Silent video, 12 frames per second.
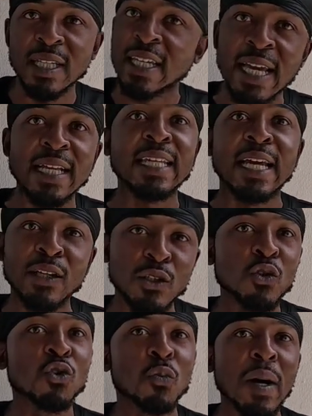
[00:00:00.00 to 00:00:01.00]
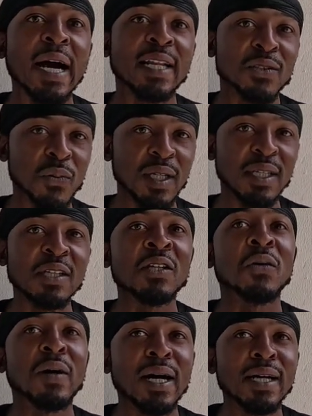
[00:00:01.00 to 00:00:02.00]
He can't take you to Dubai this week. You
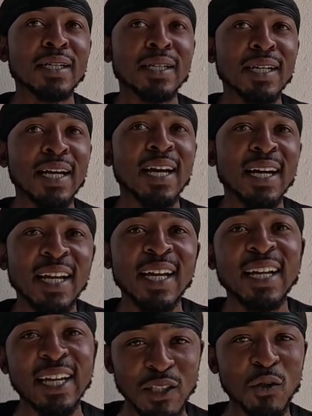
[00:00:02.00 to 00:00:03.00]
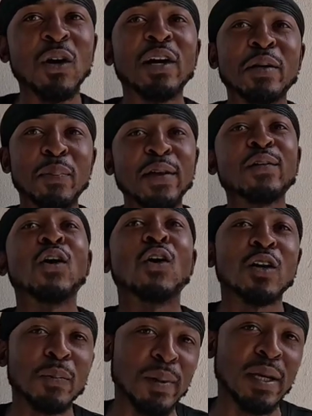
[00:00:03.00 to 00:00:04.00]
know why? Because you want him to pay for
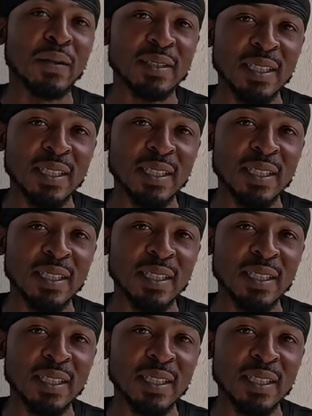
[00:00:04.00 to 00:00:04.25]
all the bills.